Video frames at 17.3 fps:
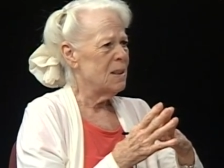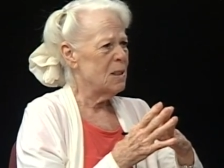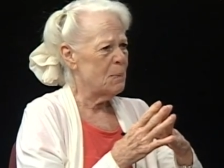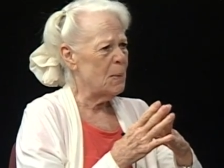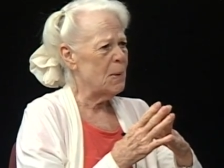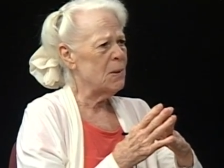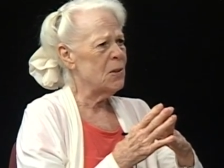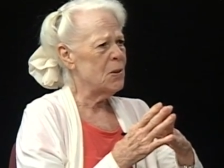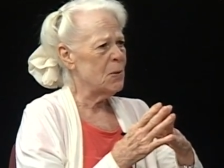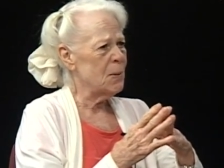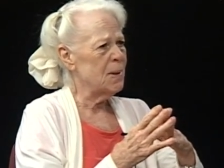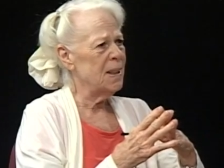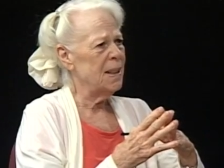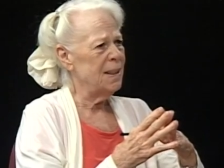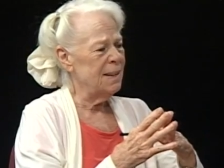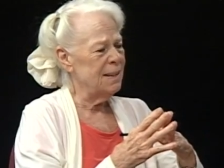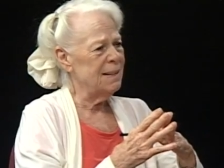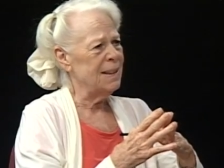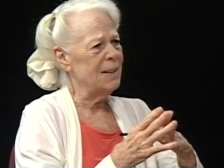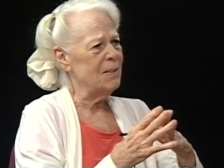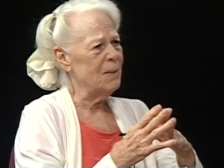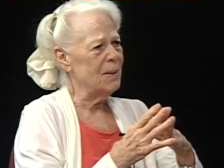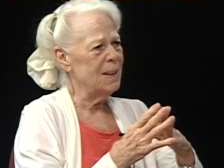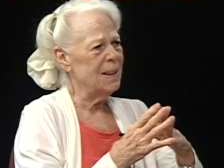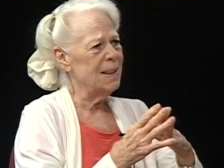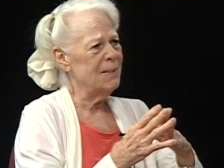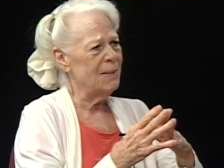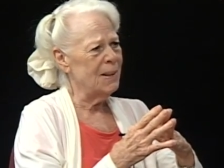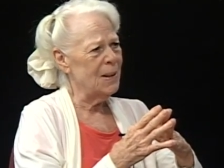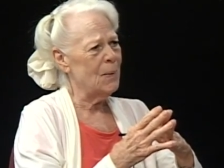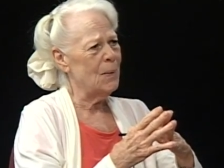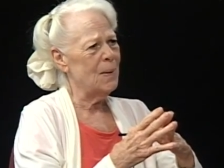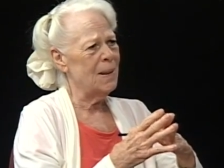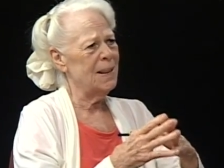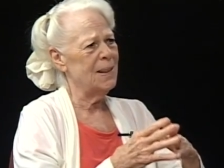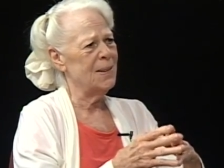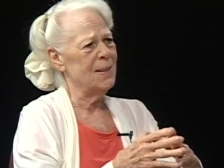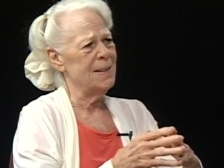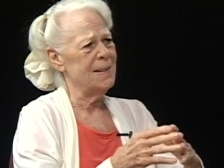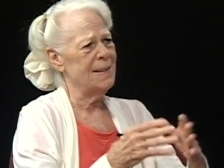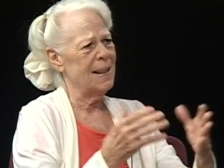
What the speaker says: Spiritual healing really requires